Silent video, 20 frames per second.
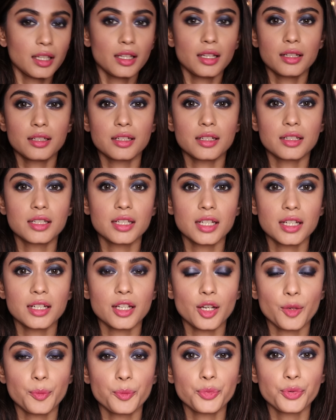It
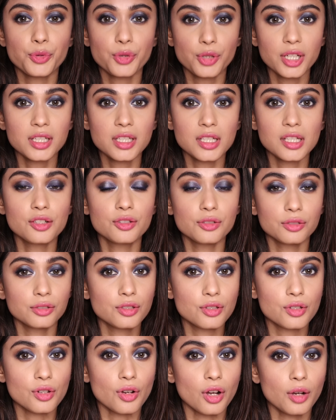did a pretty
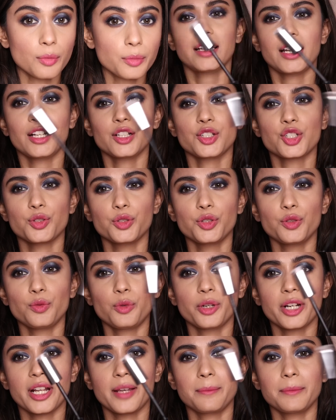good job. I'll show you
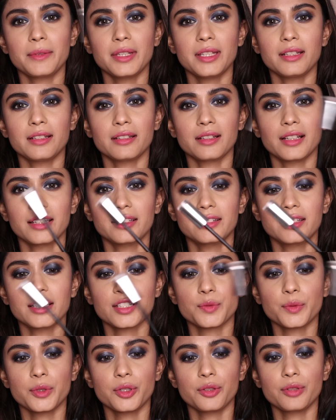what I mean. Like
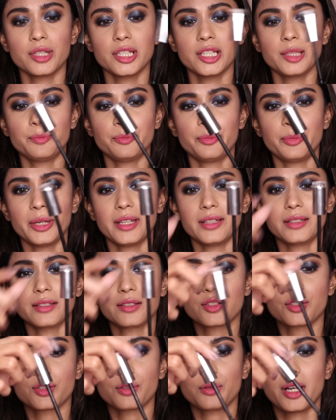this one really
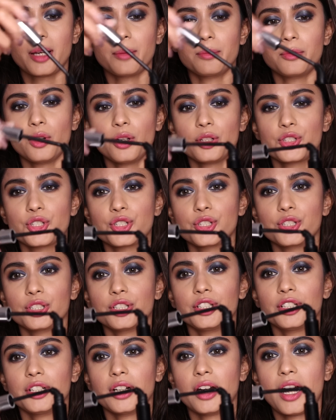bends, so I'm not
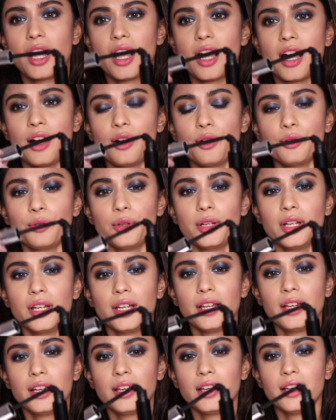sure how
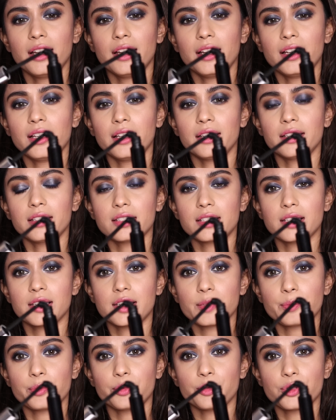this
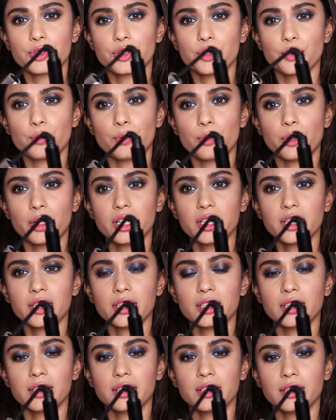is supposed to
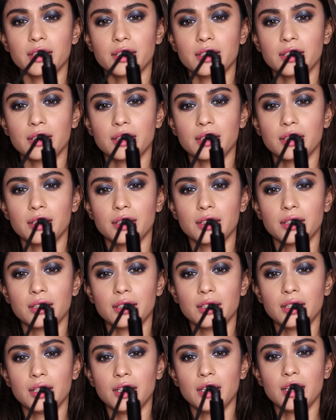work.
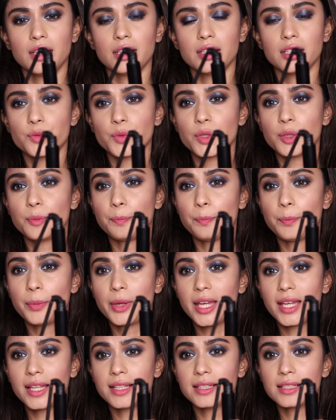This one
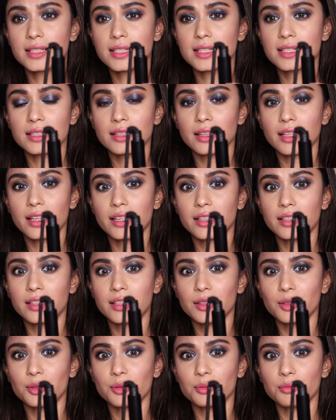bends,
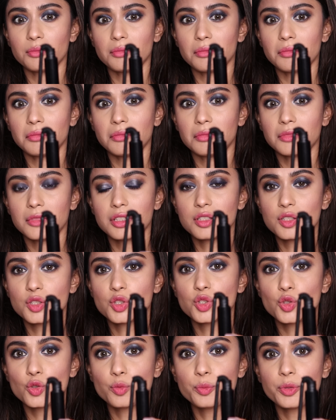like this is
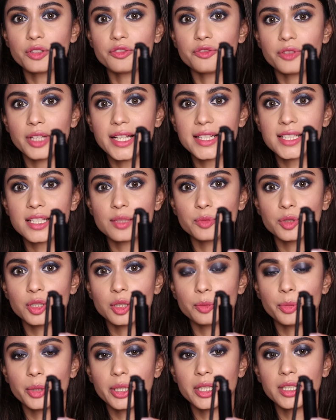super
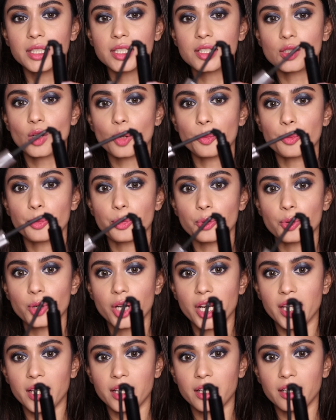flexible, but it does not
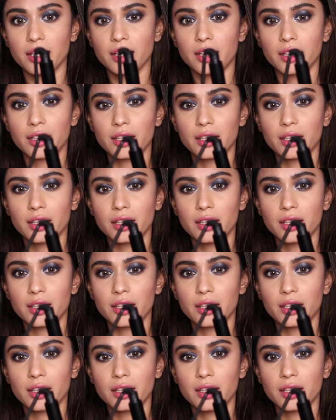break.